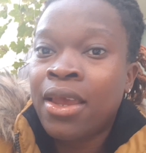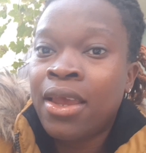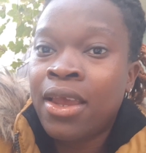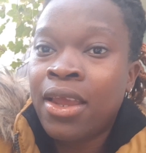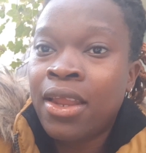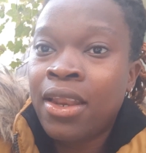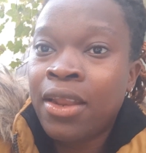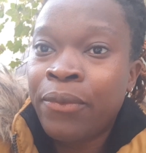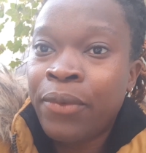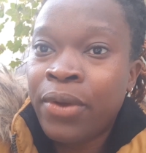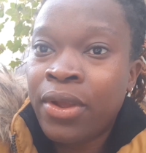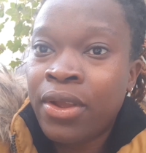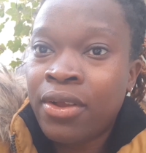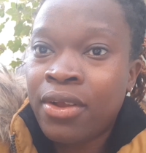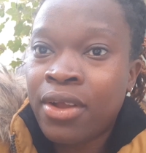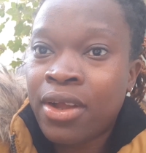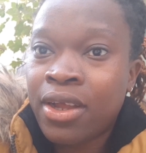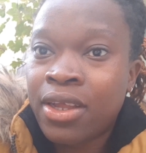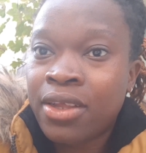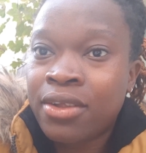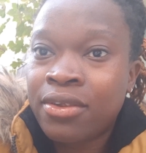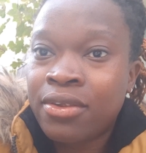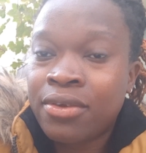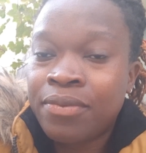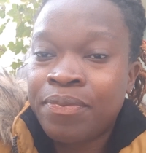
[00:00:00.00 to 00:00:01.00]
Anyway,
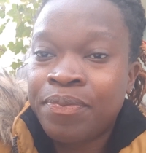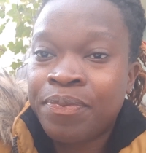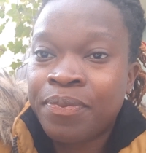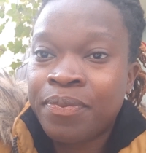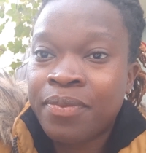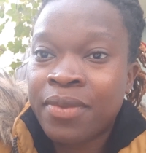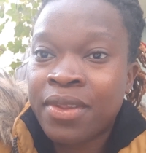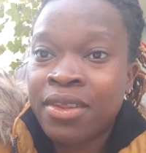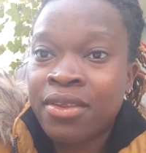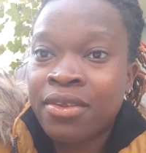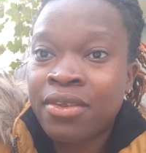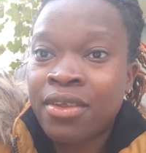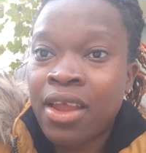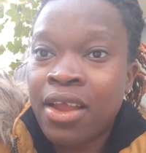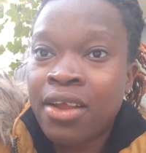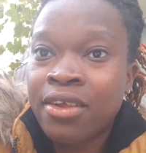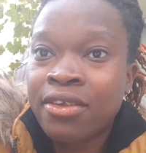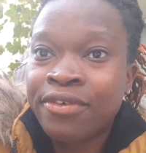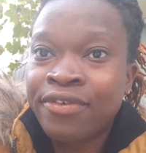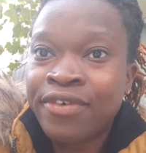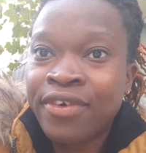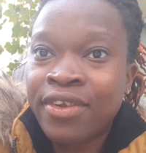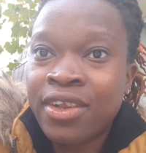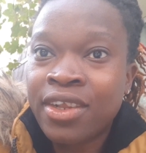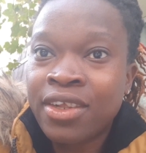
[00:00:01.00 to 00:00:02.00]
guys,
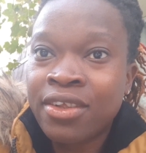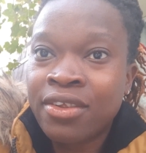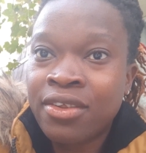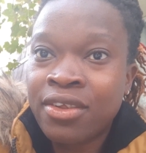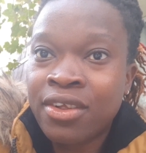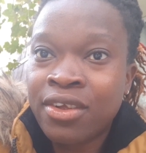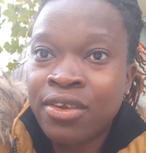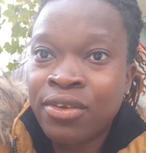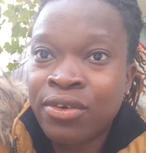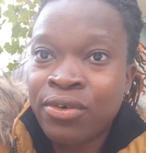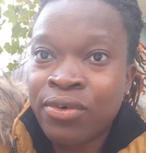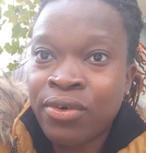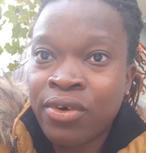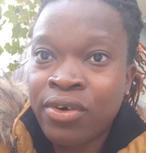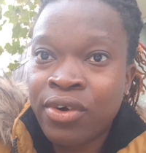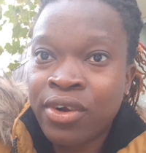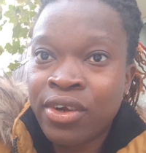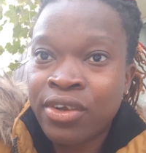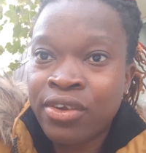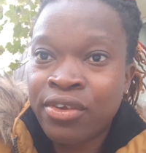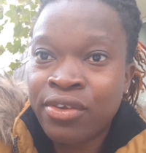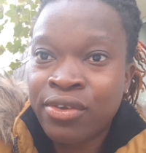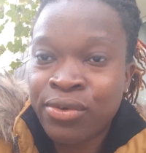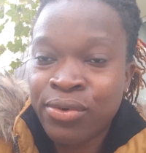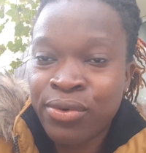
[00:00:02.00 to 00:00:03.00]
thanks for listening to
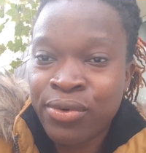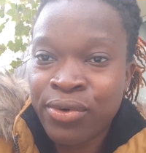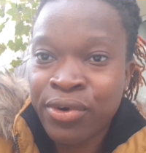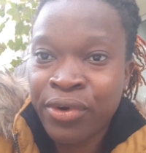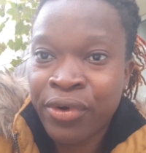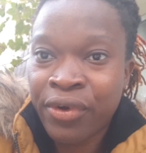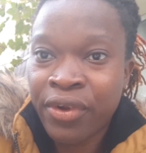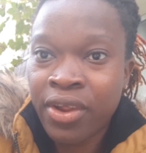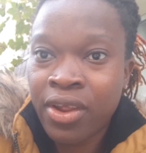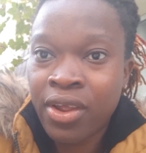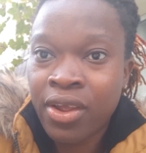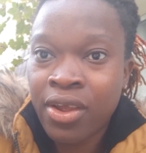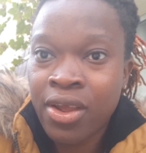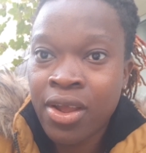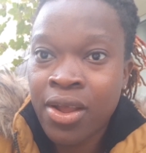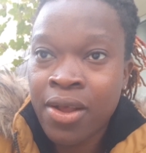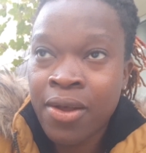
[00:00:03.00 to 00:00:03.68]
our story.